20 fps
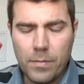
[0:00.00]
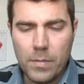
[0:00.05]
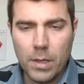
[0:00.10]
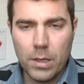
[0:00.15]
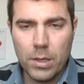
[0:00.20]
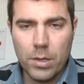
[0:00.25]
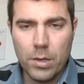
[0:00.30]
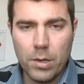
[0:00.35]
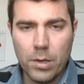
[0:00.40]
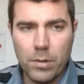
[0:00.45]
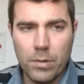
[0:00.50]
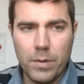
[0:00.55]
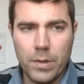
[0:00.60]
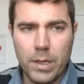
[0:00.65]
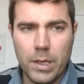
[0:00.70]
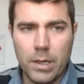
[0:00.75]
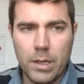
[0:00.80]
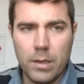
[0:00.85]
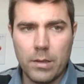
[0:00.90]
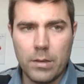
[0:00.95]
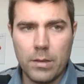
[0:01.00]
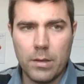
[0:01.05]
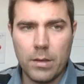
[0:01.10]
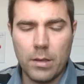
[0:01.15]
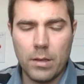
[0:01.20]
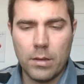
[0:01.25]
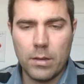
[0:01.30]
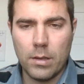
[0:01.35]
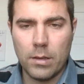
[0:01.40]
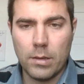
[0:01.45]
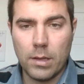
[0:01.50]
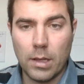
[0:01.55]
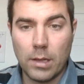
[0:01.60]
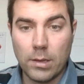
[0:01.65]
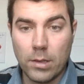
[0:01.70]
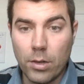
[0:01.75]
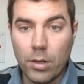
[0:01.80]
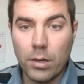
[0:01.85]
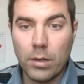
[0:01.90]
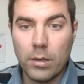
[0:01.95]

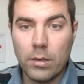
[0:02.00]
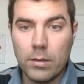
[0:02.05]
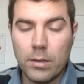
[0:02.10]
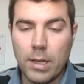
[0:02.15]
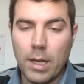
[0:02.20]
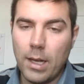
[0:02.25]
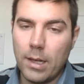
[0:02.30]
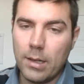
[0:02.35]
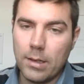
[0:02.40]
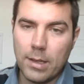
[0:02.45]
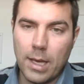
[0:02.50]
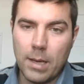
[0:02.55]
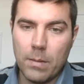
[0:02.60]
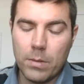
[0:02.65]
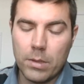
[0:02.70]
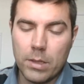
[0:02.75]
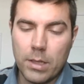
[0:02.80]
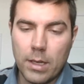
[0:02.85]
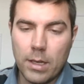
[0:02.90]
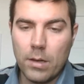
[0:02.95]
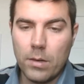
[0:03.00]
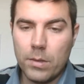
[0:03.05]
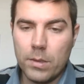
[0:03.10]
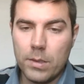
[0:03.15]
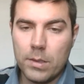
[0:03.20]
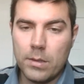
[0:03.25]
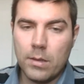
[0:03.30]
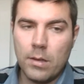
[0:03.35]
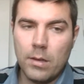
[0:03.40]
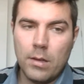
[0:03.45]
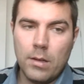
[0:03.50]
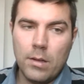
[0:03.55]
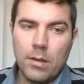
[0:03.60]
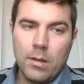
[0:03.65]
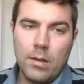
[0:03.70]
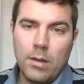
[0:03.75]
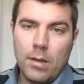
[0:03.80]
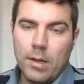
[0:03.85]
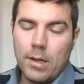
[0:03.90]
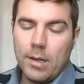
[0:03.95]
dirt that came with the house.
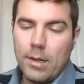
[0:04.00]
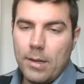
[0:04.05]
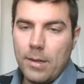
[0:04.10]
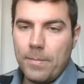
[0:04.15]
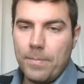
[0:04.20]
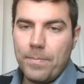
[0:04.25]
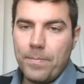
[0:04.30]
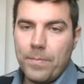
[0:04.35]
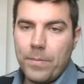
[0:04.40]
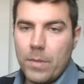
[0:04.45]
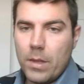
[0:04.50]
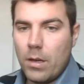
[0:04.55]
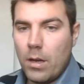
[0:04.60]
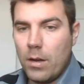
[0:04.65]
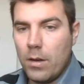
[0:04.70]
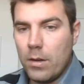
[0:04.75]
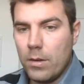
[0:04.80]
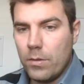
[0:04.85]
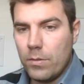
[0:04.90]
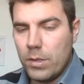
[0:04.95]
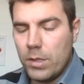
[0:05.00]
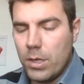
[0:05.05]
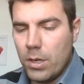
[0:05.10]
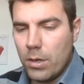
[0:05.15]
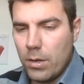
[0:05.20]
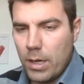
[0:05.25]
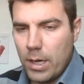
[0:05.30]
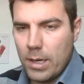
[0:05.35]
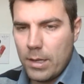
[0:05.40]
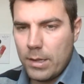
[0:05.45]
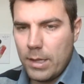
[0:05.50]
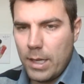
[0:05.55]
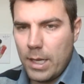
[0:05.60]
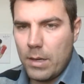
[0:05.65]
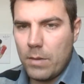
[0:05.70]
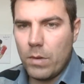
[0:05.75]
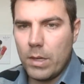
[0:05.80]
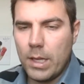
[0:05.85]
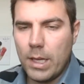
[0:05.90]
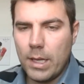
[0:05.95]
When
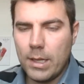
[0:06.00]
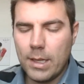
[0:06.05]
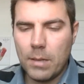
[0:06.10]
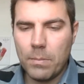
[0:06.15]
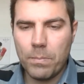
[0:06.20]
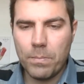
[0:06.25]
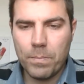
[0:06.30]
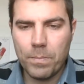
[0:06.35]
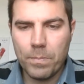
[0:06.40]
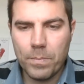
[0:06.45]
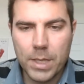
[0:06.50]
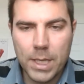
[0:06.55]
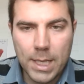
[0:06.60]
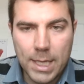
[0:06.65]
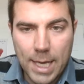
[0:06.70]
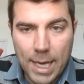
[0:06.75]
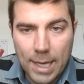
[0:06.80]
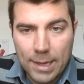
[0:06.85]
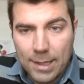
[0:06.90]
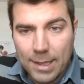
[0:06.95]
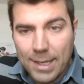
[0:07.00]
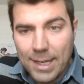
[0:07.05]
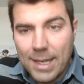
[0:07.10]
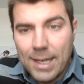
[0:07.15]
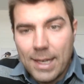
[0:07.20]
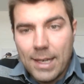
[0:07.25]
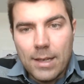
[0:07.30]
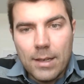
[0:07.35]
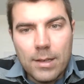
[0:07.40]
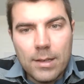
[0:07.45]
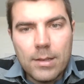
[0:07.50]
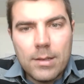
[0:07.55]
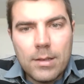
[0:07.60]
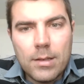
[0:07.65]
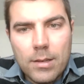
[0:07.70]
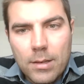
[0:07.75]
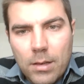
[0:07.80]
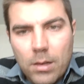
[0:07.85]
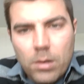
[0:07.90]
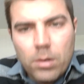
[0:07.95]
they did get the keys,
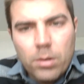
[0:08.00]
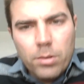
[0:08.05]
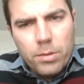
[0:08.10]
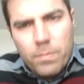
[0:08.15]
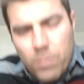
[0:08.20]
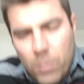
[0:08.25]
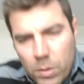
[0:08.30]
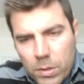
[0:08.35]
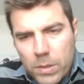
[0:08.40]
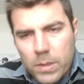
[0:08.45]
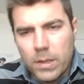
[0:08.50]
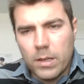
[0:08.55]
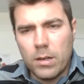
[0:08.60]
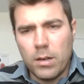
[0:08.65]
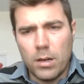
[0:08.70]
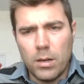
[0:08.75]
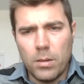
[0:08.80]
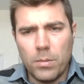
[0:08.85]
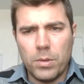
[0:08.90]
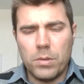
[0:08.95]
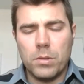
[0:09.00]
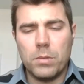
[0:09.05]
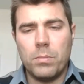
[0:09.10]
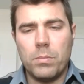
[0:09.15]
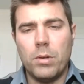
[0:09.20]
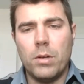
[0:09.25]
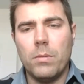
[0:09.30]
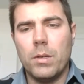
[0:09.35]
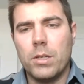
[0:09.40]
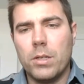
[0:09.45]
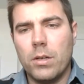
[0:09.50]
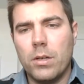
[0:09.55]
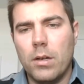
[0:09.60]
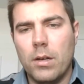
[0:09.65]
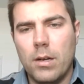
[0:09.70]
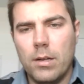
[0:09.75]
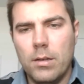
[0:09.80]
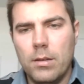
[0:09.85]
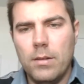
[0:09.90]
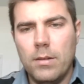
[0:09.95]
most of the garbage was pretty much
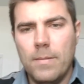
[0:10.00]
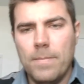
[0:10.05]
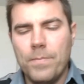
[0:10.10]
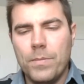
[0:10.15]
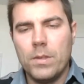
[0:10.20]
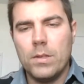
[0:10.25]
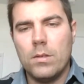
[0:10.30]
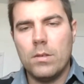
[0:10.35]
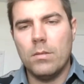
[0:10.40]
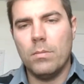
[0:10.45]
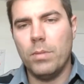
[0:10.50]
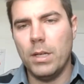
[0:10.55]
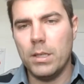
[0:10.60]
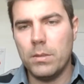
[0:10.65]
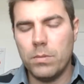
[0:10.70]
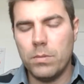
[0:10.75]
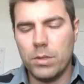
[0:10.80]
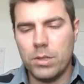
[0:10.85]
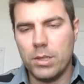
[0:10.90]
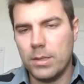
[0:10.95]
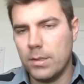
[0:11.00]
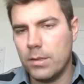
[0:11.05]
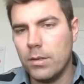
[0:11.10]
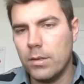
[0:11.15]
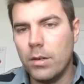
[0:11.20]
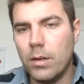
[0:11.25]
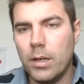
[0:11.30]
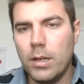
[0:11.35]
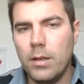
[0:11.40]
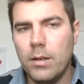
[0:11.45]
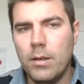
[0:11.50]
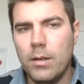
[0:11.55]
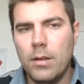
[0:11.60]
gone. So the place was just dirty.